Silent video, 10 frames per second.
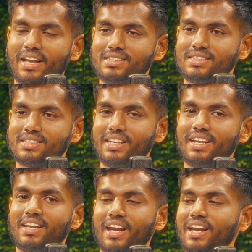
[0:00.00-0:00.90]
that's
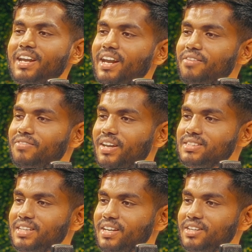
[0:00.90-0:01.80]
he kind of does
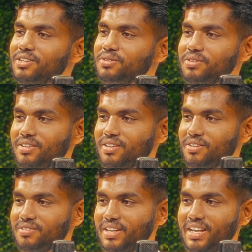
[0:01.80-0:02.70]
that too, you
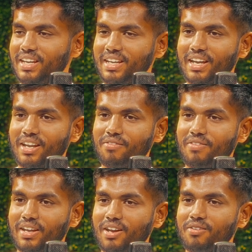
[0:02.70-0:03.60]
know, like he kind of
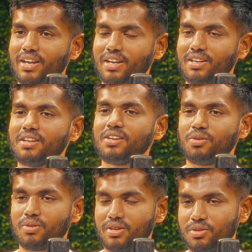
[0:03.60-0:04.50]
like, okay, you
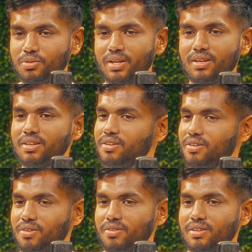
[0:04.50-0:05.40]
want to do it, you're
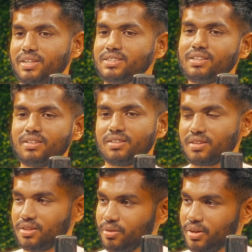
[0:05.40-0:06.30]
not gonna listen, go